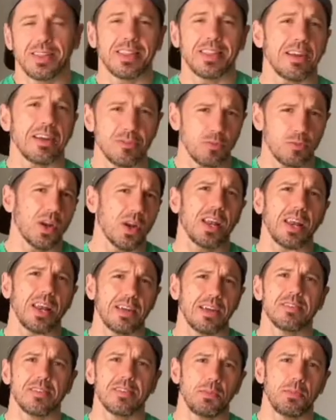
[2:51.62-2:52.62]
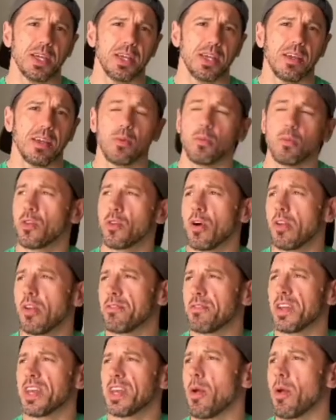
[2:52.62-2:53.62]
That's what I'd like to make it. With all
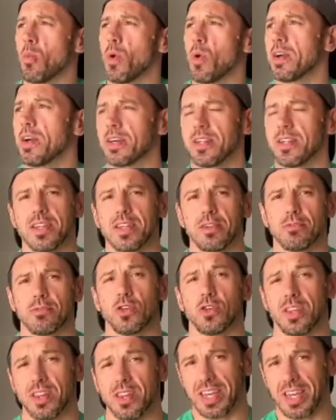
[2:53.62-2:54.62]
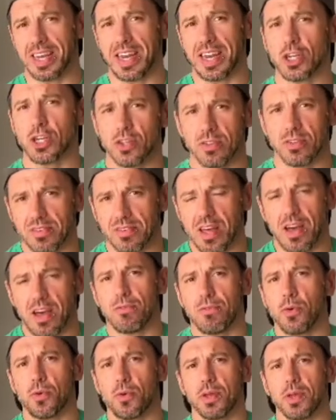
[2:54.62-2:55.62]
of the networking that I've done and the connections that
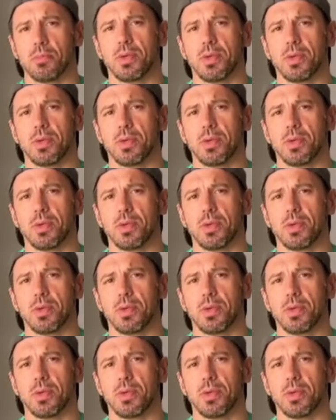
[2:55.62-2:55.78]
I've already